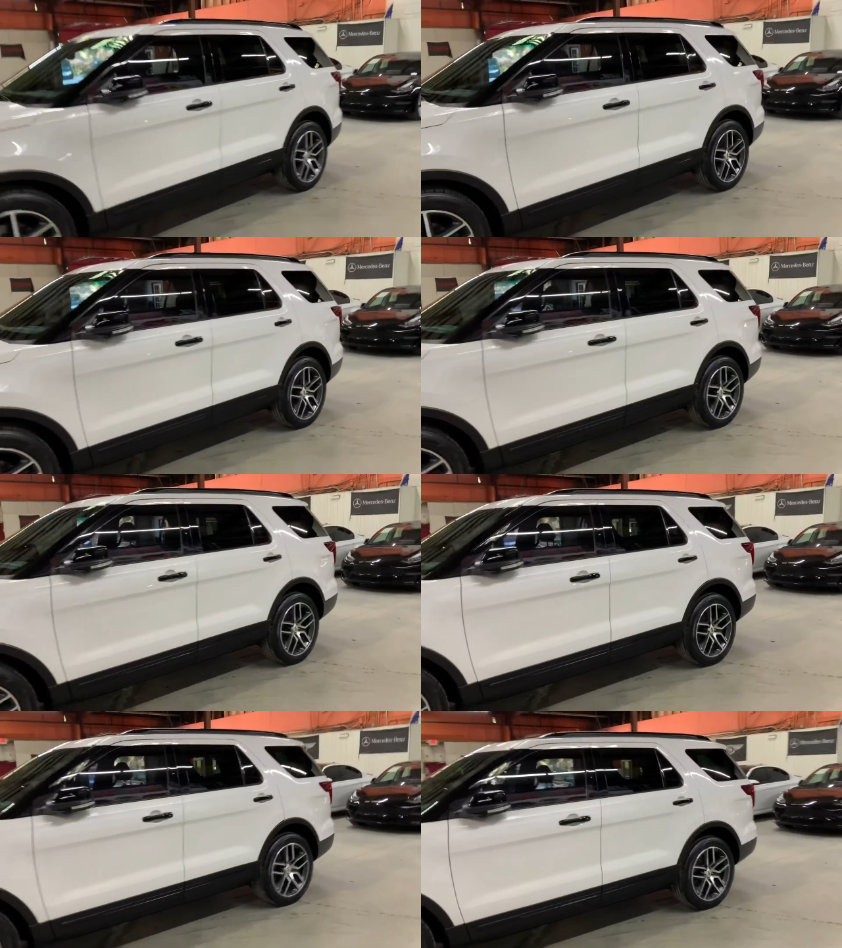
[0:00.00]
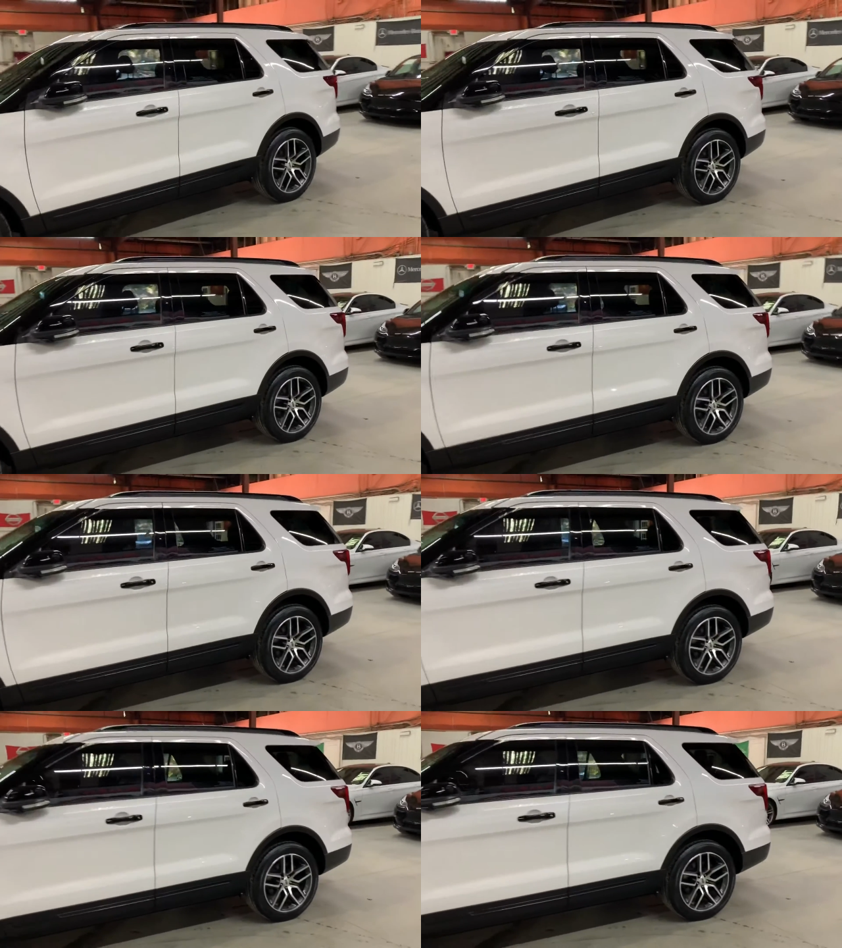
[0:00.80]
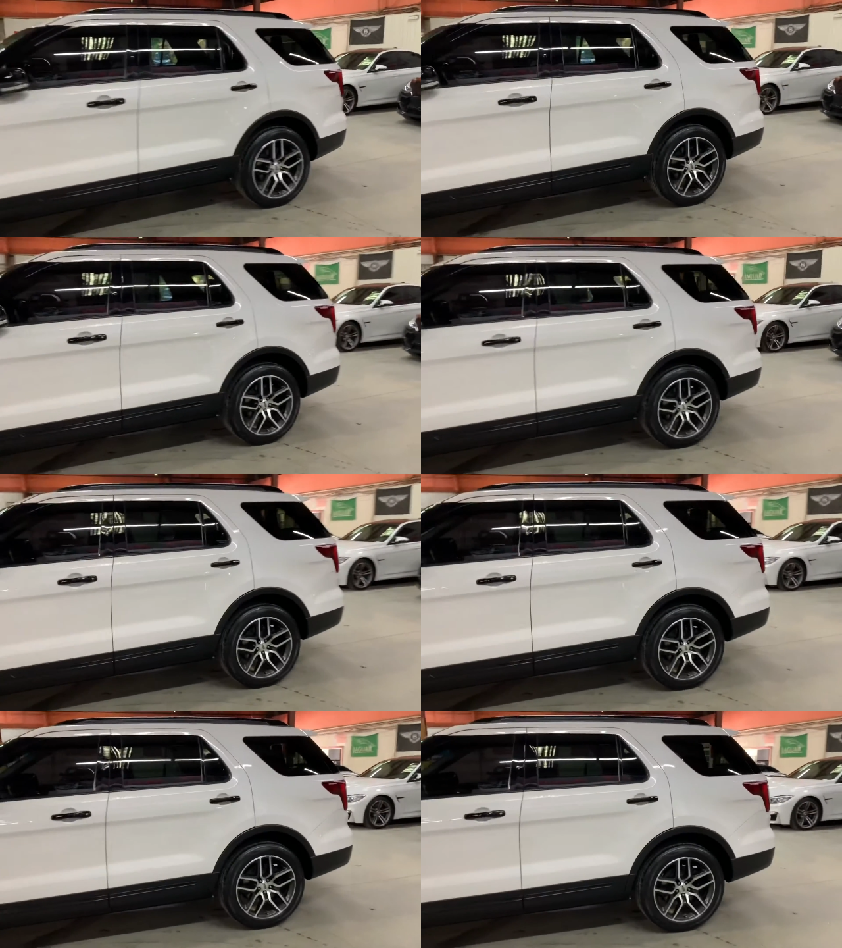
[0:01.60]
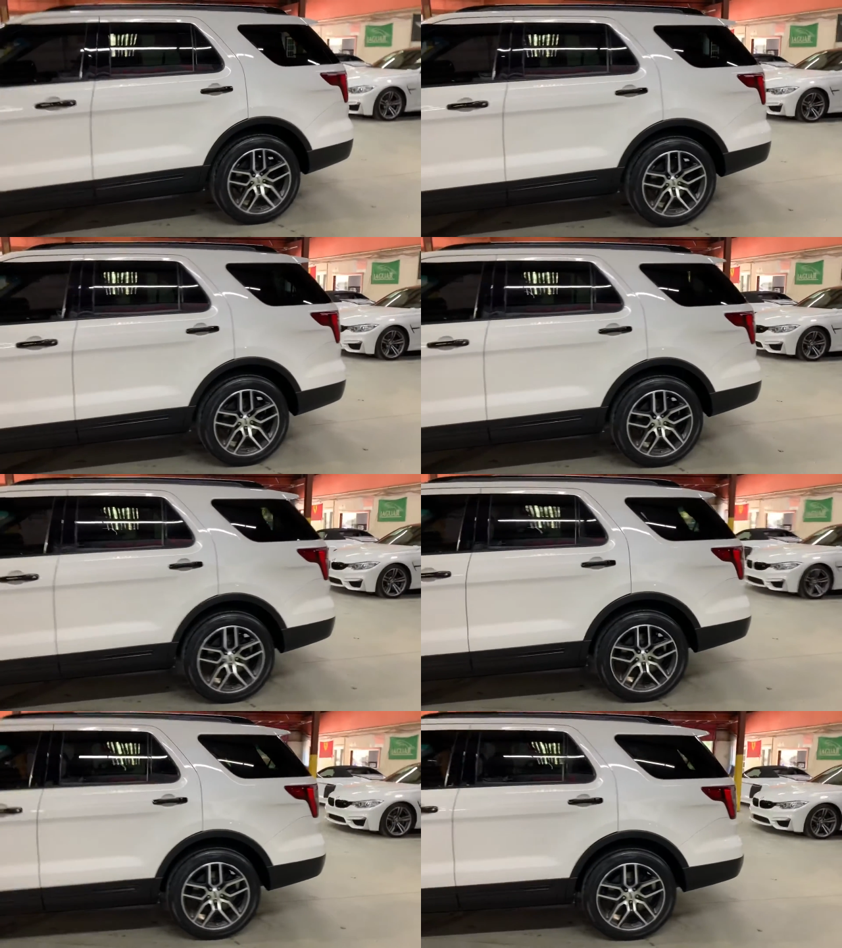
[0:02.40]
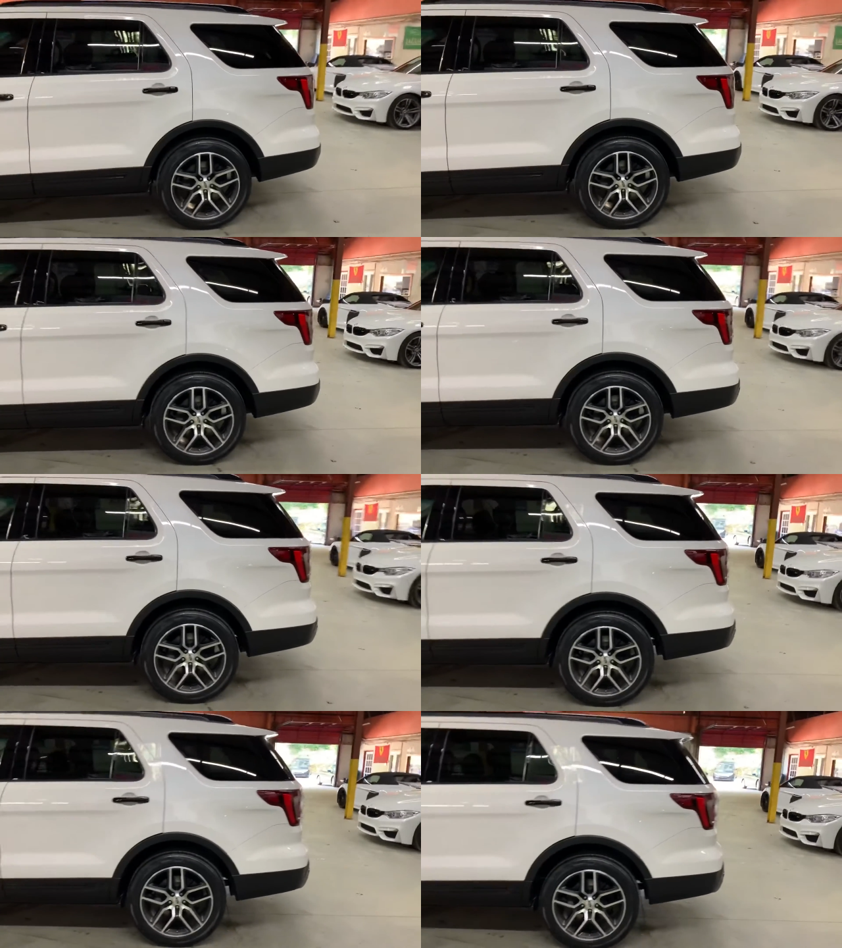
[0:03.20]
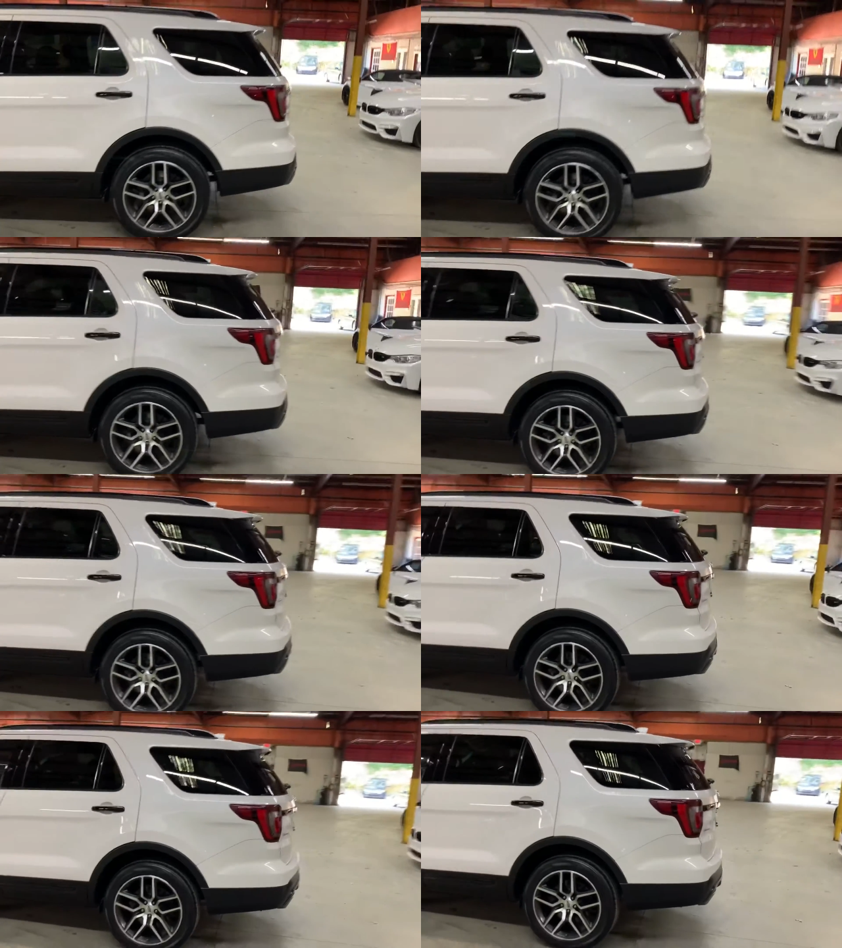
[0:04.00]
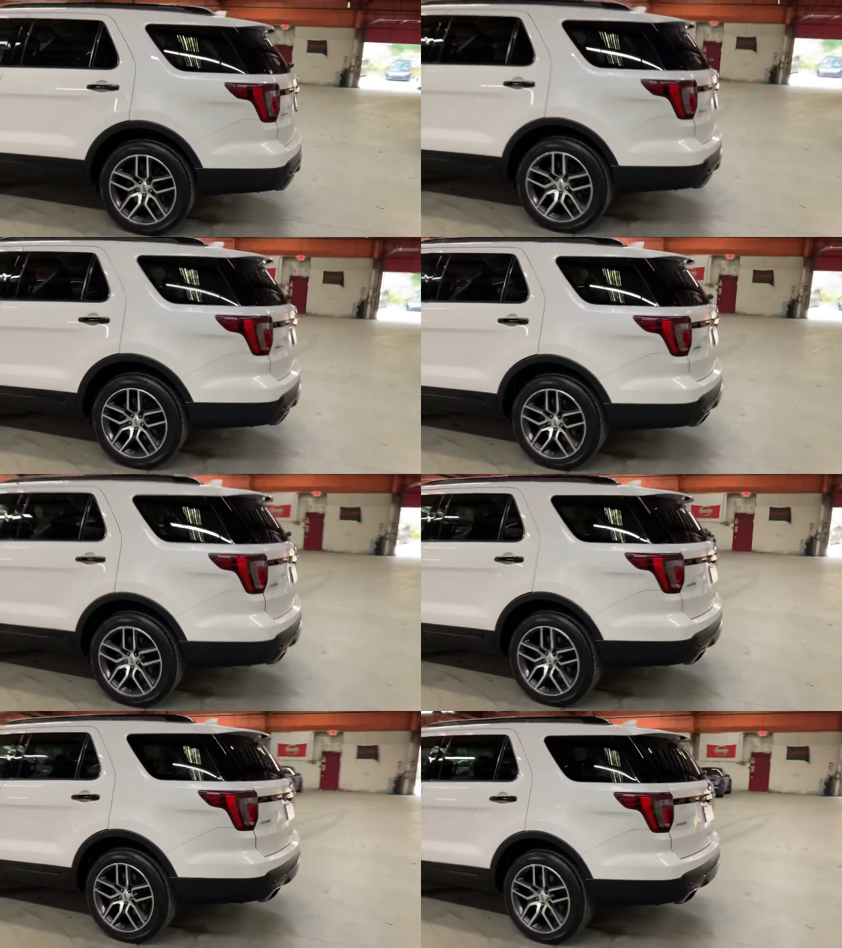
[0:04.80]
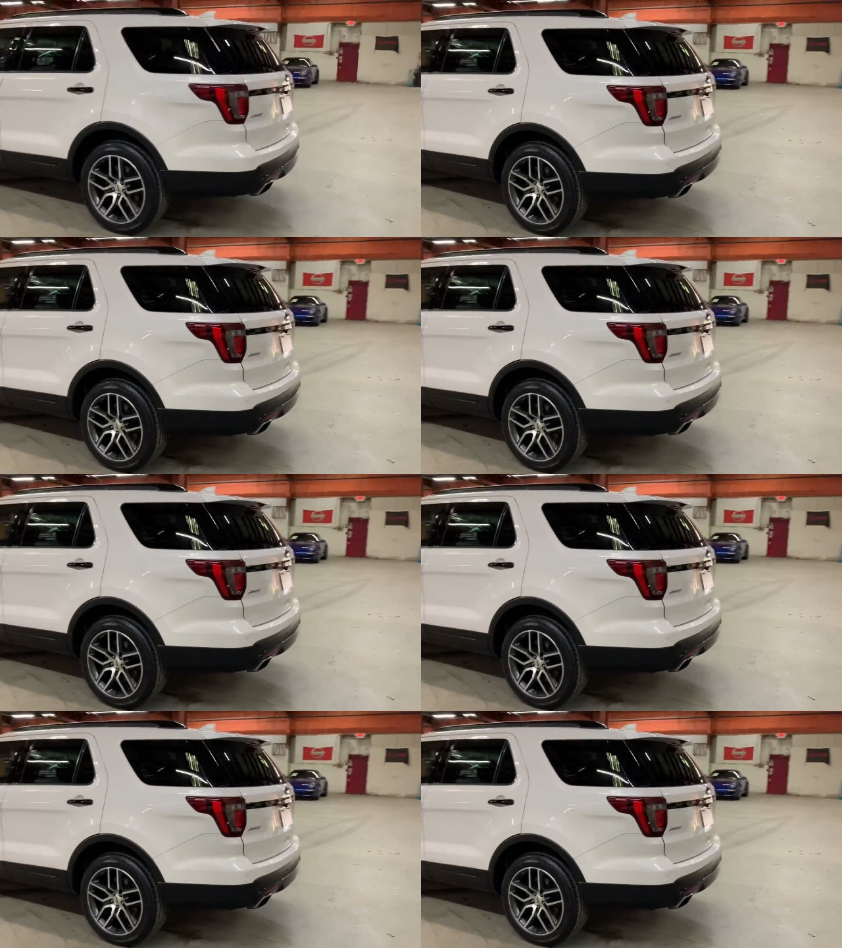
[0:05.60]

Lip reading: Nobody's mouth can be seen.